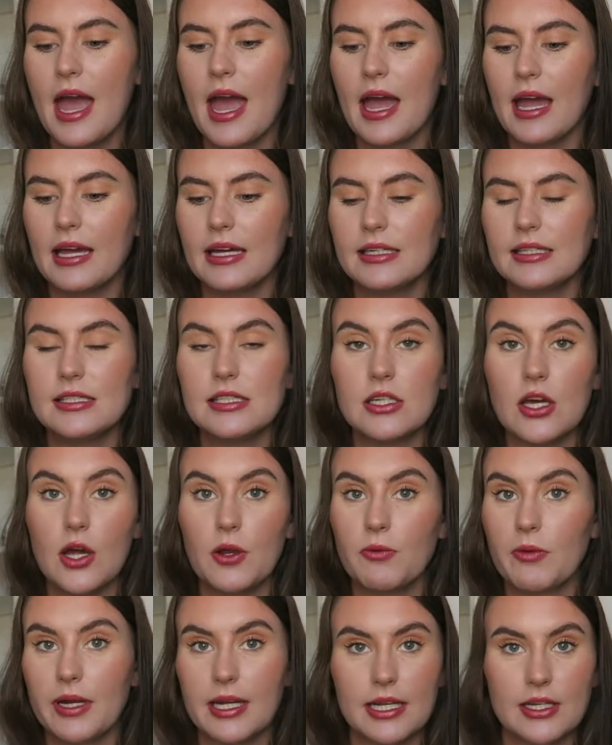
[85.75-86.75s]
and
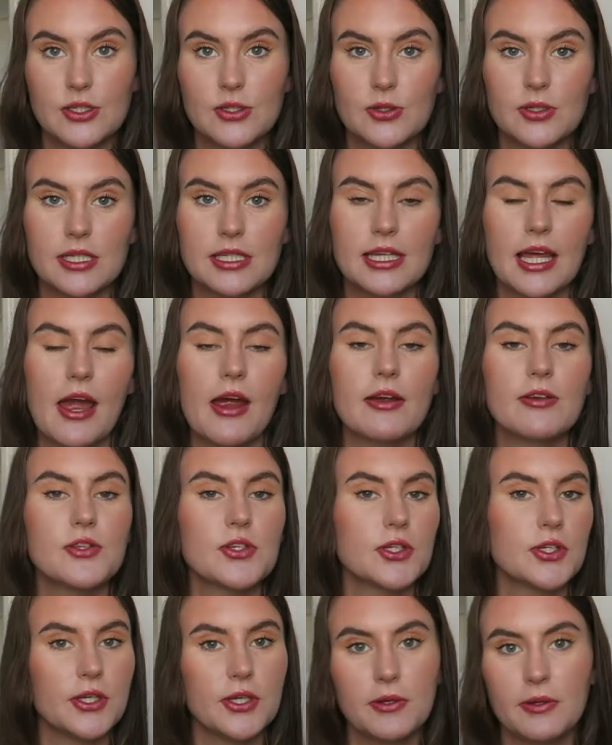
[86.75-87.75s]
I really enjoyed it there. It
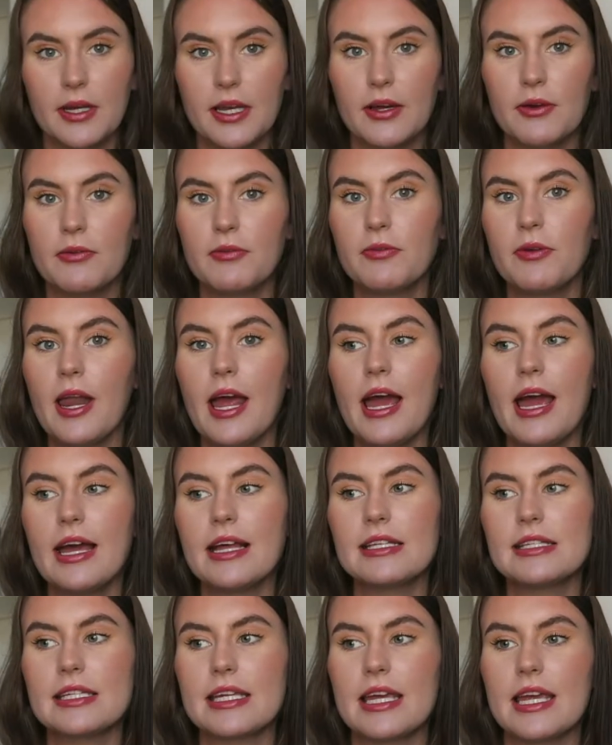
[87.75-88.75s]
was a cute little
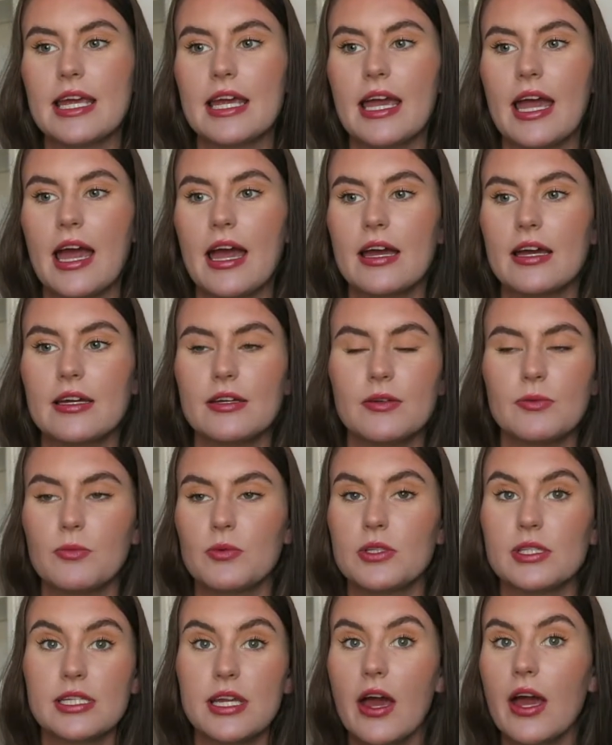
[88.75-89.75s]
flat. It
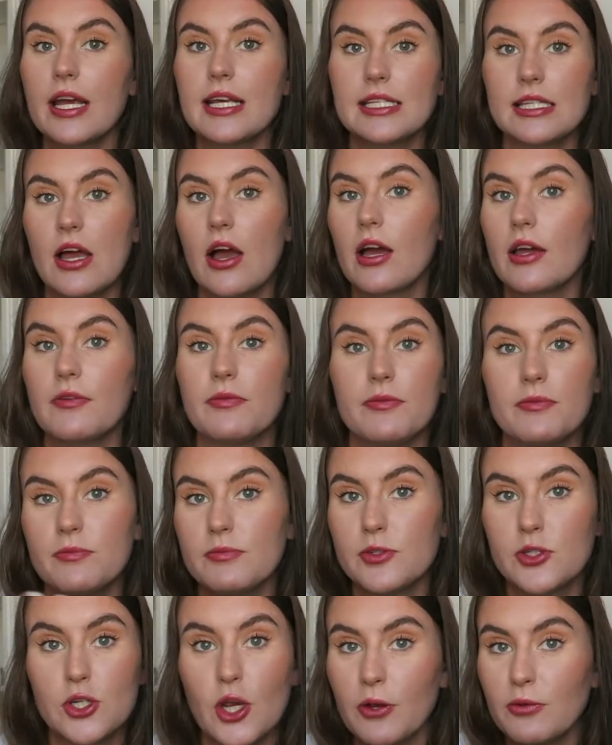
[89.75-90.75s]
was nice. I've
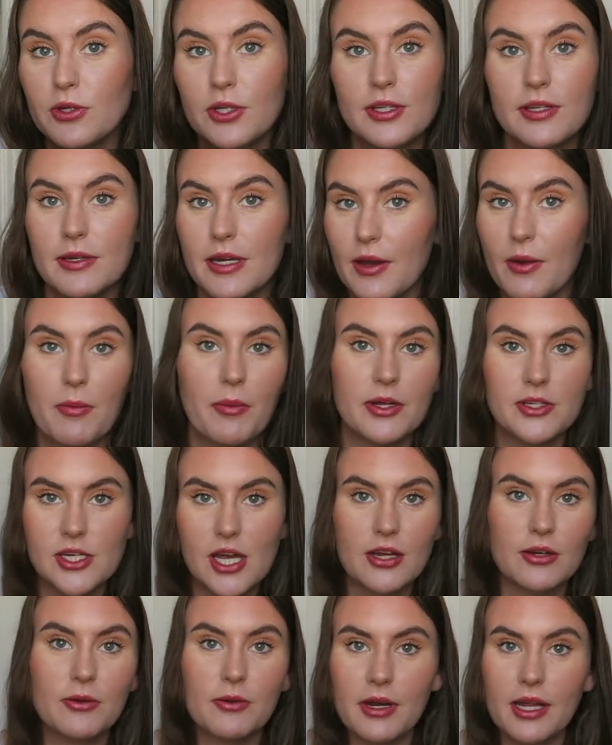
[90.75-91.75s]
shown you it on my
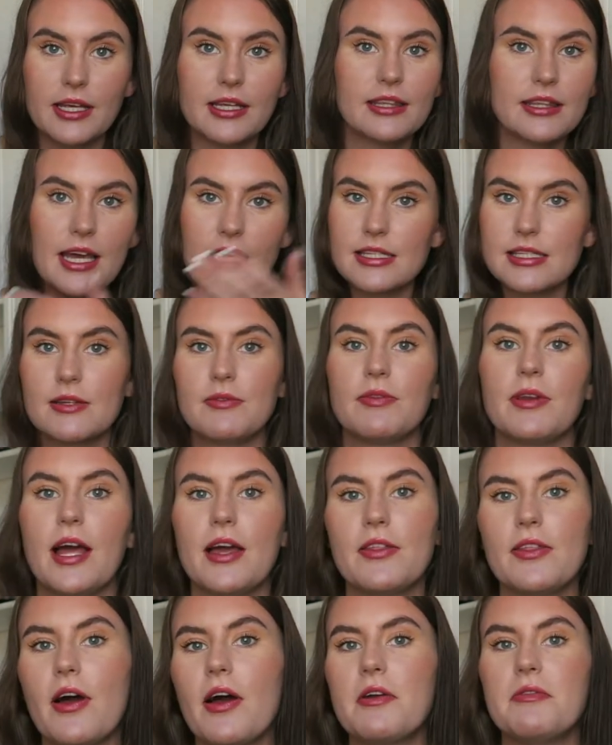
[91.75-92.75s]
channel, like that's the
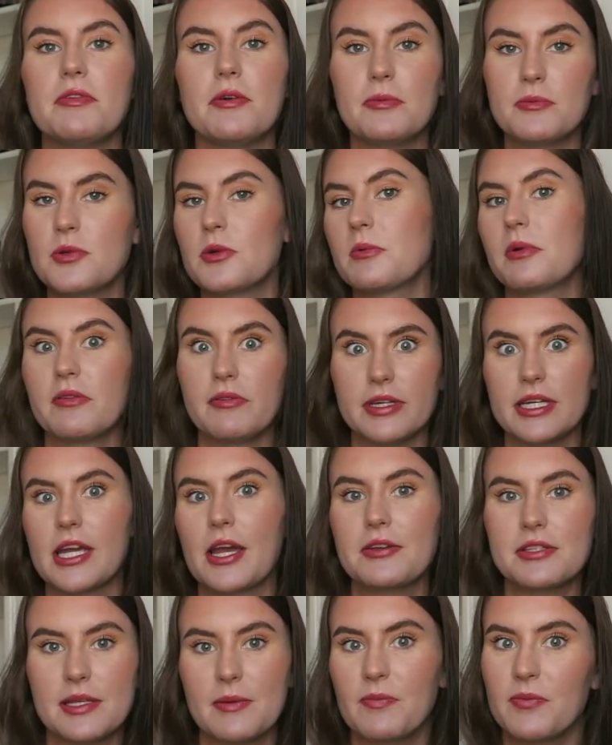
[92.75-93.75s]
flat that I filmed all my
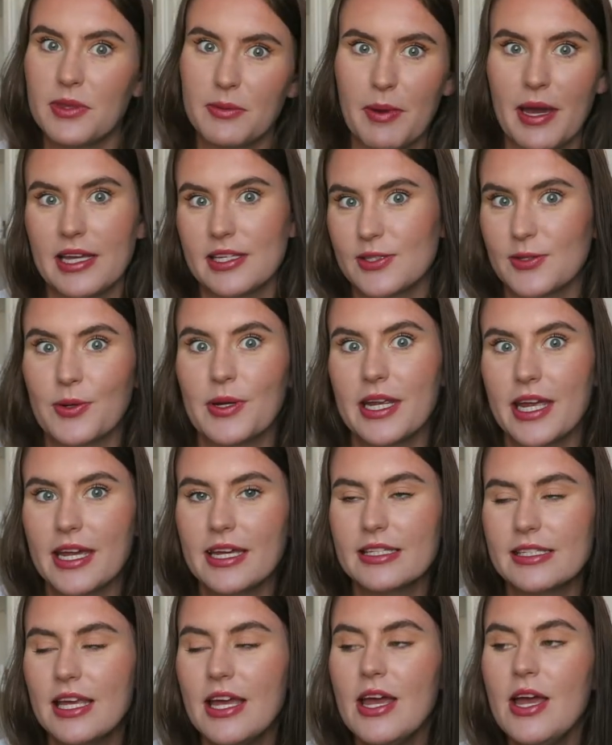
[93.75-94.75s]
videos in for the past three
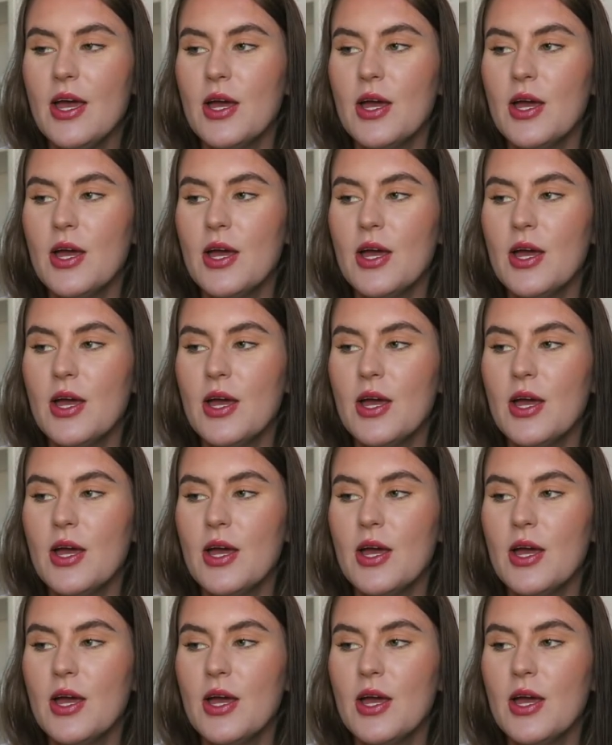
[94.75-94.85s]
years.